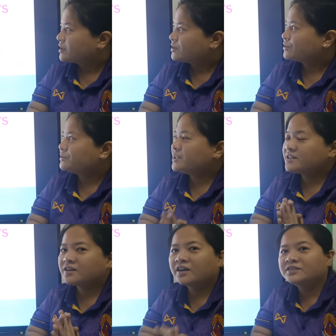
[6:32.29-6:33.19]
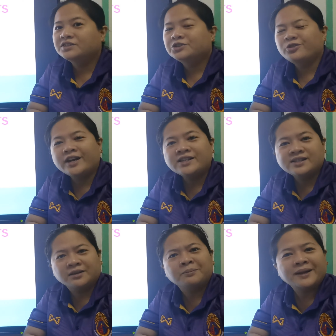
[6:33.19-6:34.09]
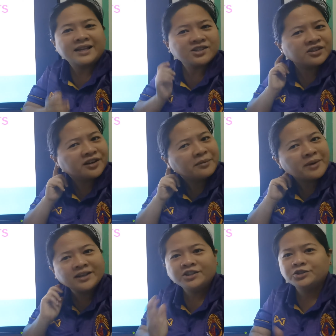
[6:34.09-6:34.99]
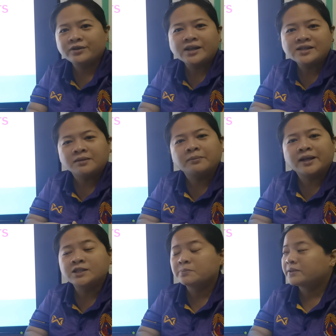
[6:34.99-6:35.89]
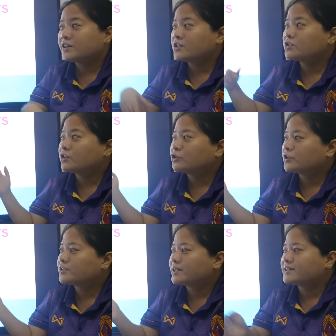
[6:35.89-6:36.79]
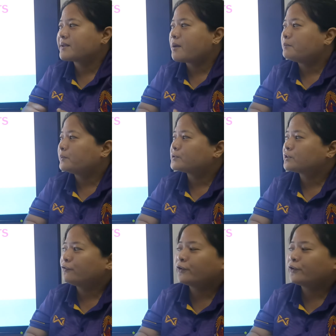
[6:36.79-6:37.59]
So these are the traits in plants. There are many traits in plants, but these are just examples.